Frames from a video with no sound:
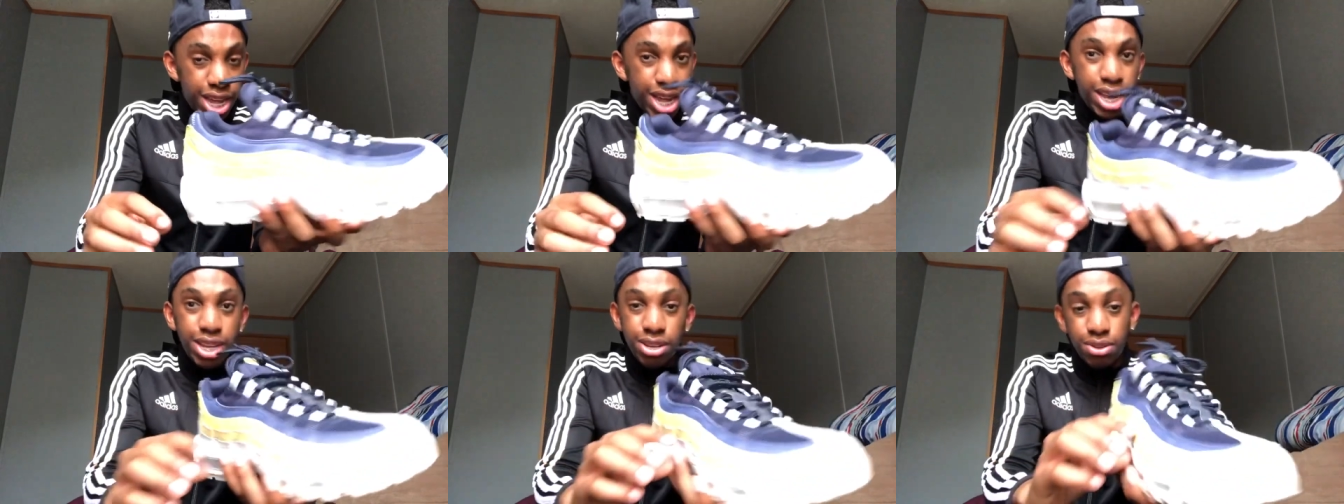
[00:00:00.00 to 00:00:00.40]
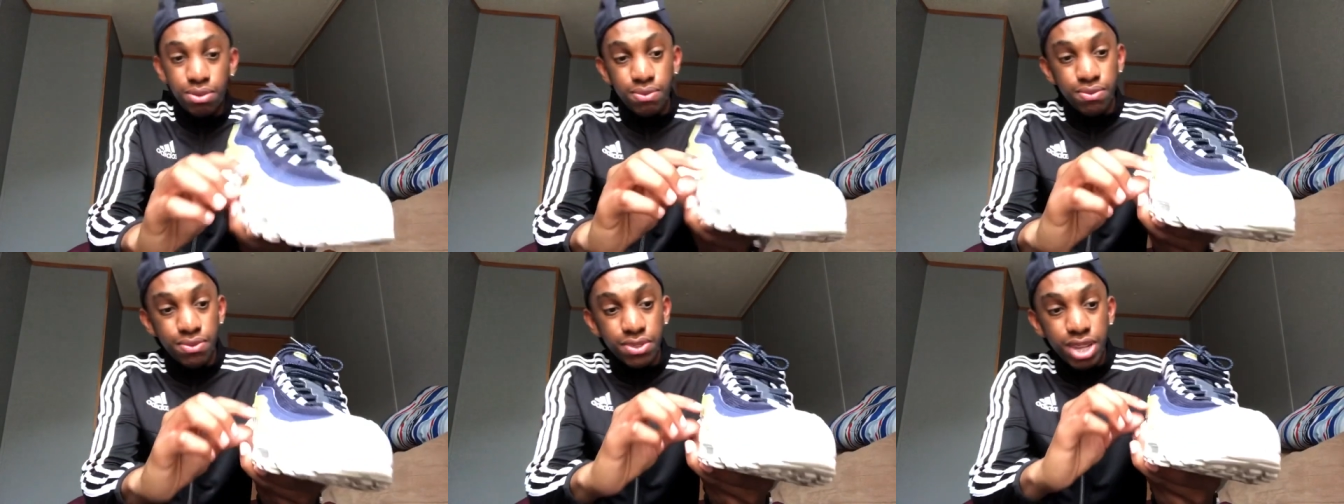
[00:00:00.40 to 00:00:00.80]
I could,
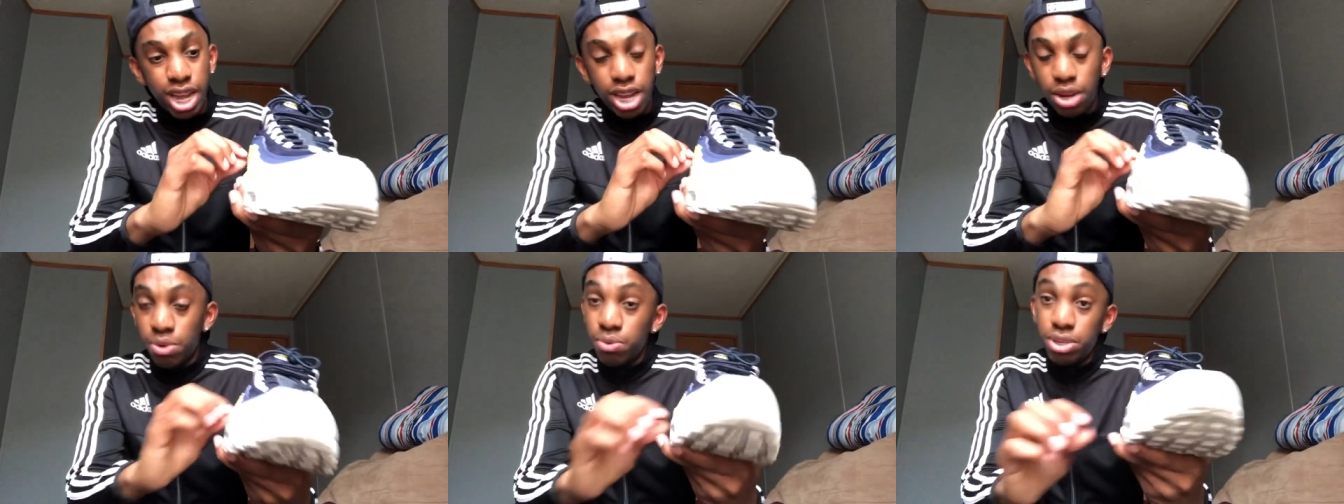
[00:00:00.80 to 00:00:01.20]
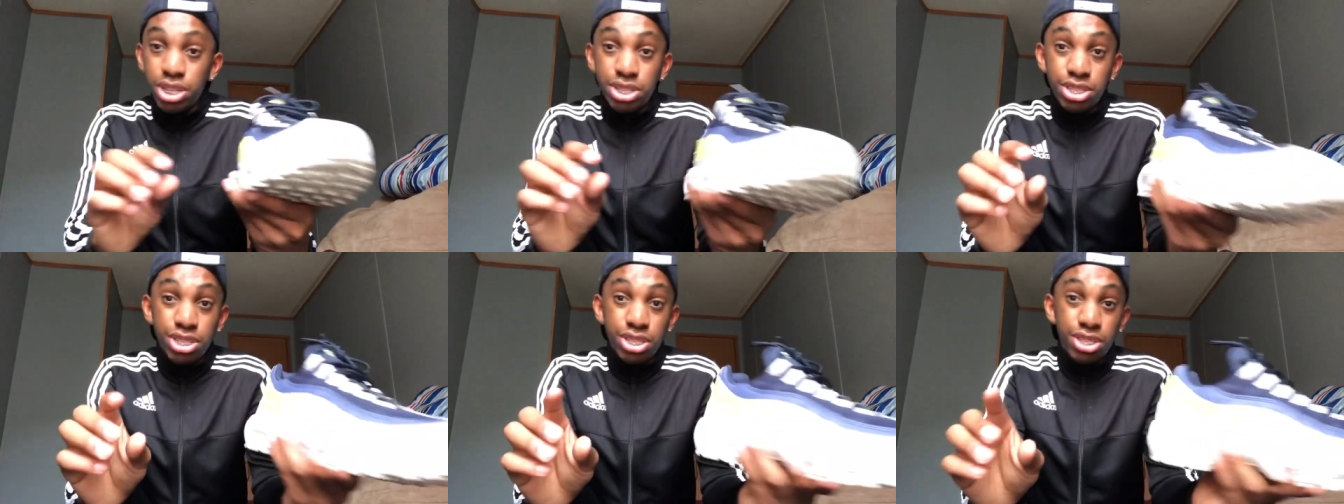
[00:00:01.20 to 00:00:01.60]
I could
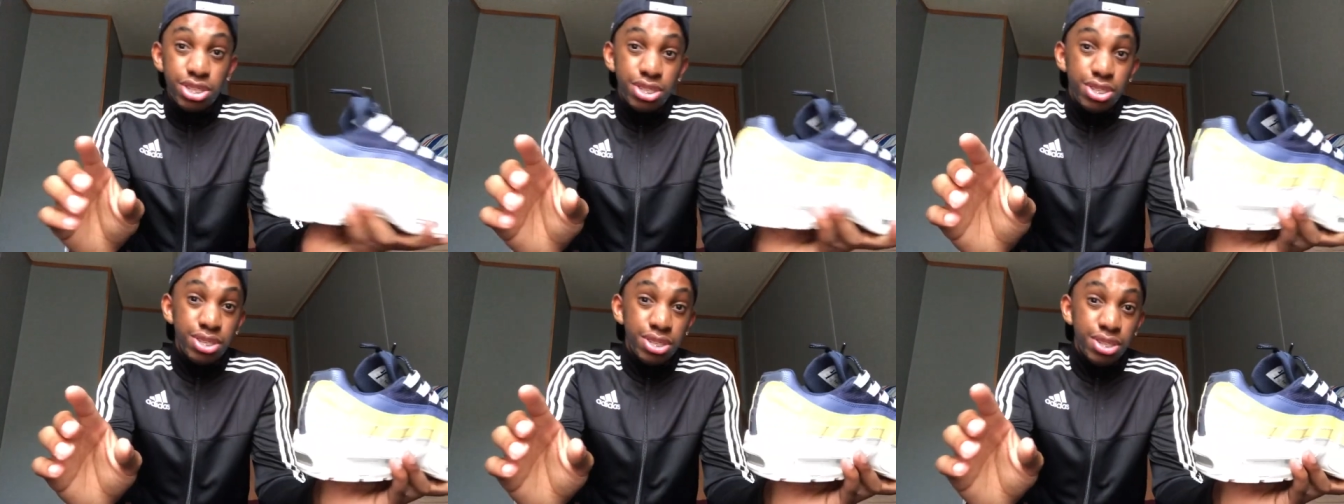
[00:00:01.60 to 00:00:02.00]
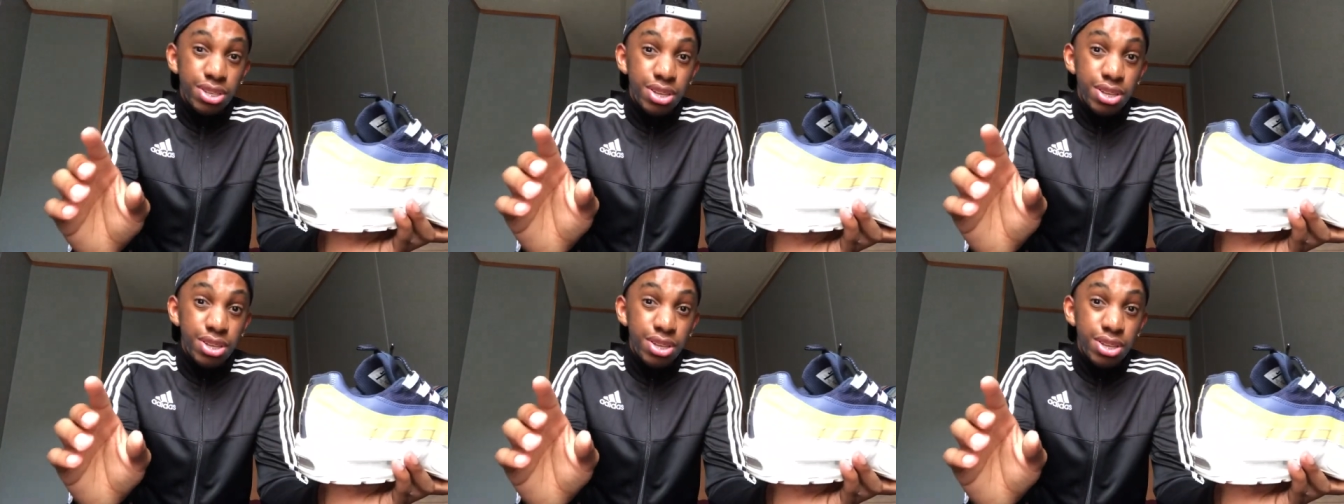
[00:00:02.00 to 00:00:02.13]
really just